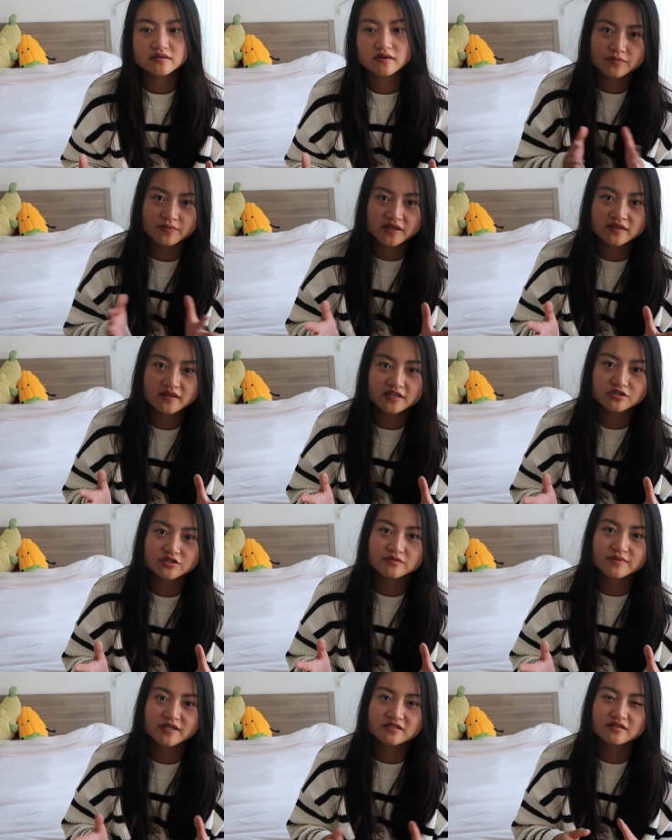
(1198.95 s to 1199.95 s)
For me, that
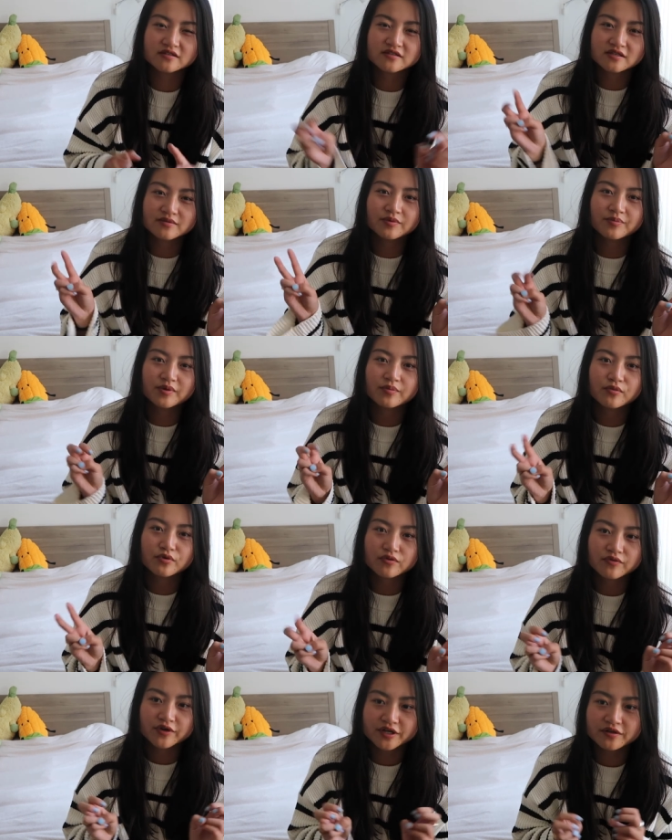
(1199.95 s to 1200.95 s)
just makes it seem a bit more
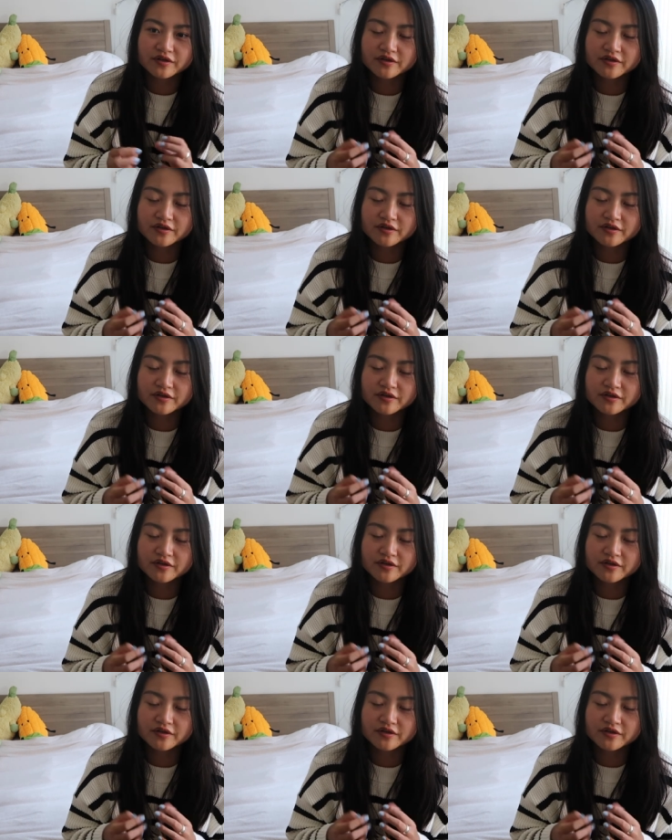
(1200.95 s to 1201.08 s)
real